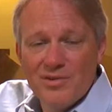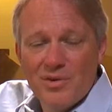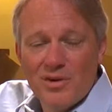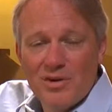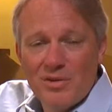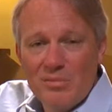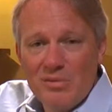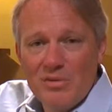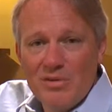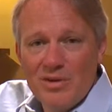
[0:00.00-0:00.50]
our
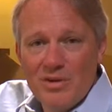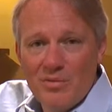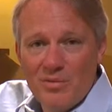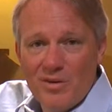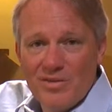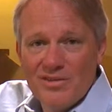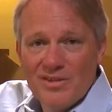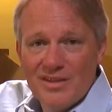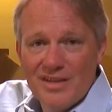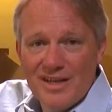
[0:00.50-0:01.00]
community on
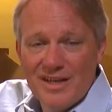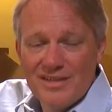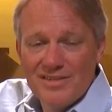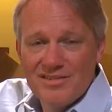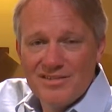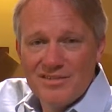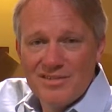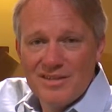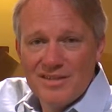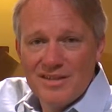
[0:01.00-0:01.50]
Wednesday nights.
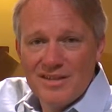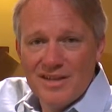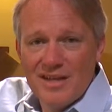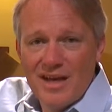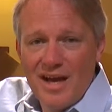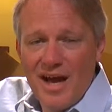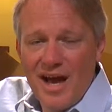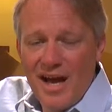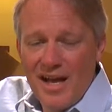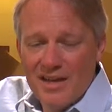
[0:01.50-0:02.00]

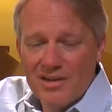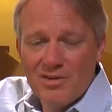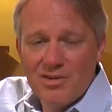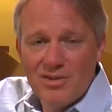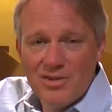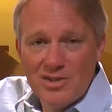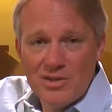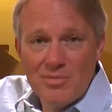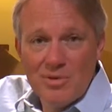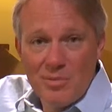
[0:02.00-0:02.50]
I
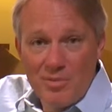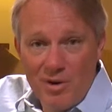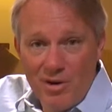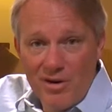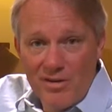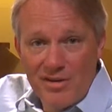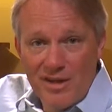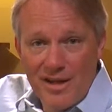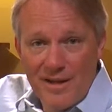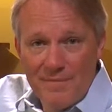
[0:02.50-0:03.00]
encourage you to be a part
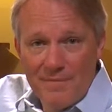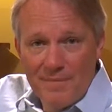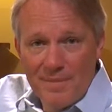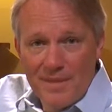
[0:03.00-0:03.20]
of that.